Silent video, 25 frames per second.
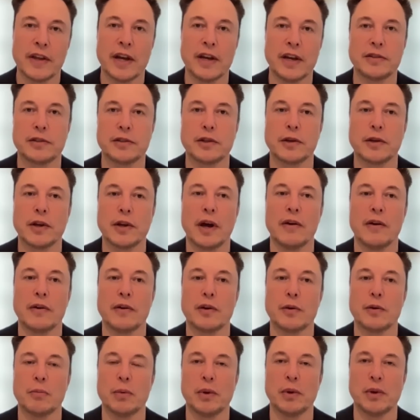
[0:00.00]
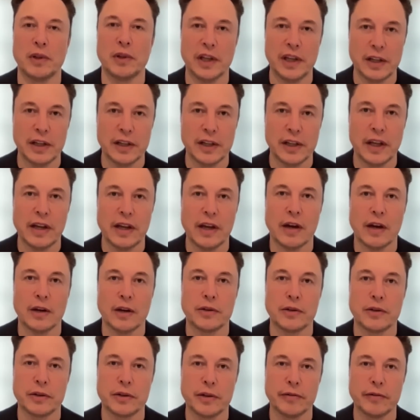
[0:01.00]
That is completely
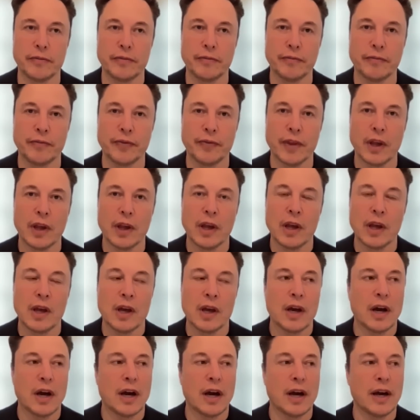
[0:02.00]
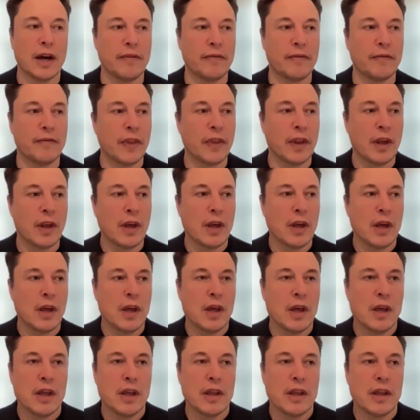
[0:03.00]
untrue. Um,
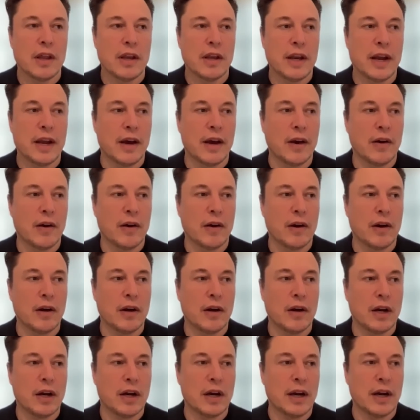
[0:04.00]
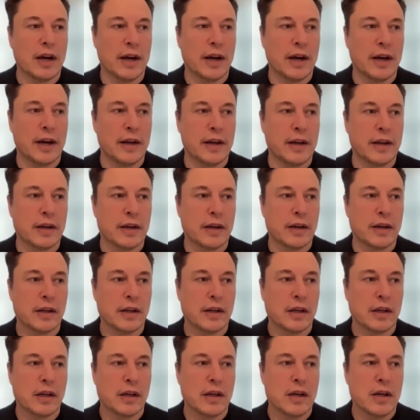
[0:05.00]
now, uh, it,
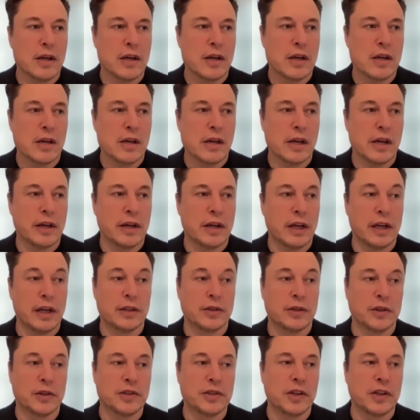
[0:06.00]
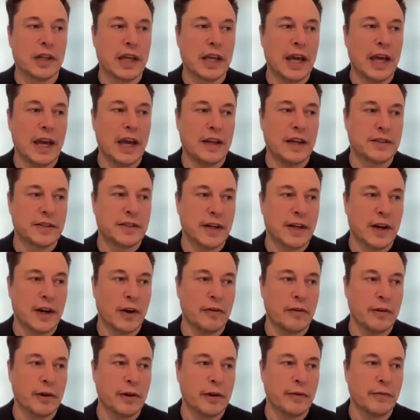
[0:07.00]
it is also the case,
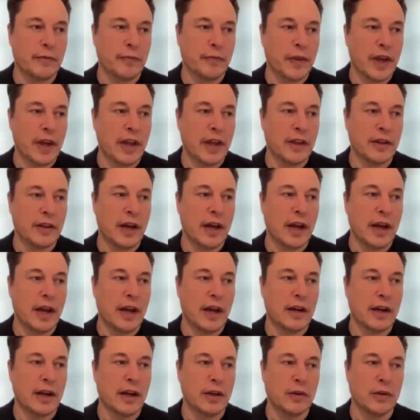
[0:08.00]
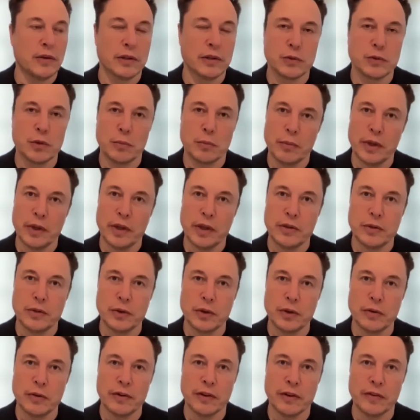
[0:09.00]
however, and, and I knew this would be
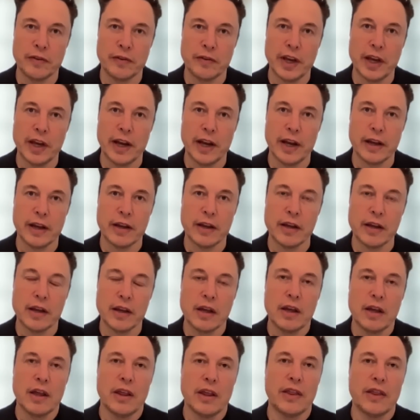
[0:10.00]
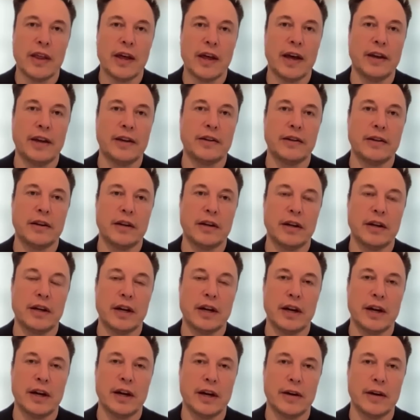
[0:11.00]
true from the beginning, that
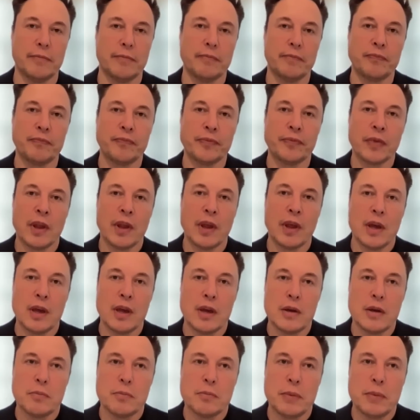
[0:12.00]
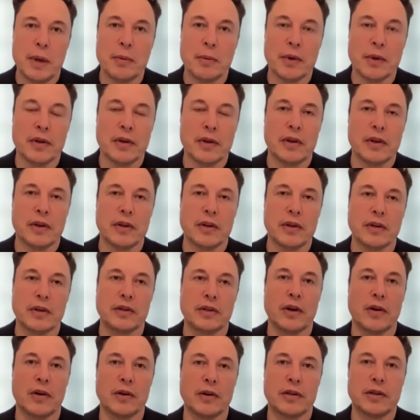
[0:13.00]
um, people
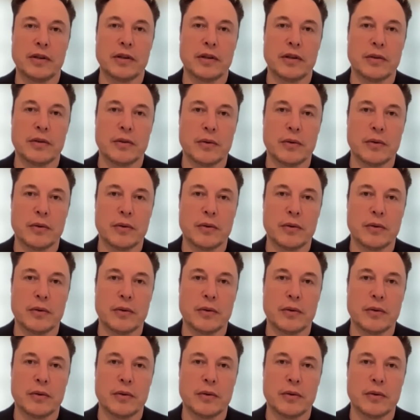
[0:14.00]
don't,